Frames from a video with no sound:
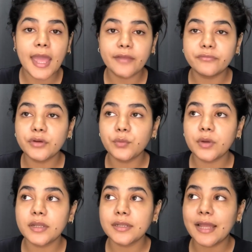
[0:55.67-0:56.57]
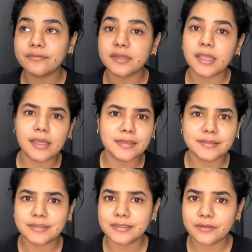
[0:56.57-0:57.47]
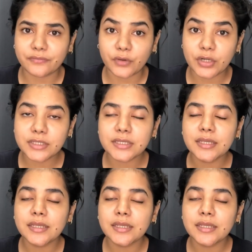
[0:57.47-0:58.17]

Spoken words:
Everyone aftercare is different.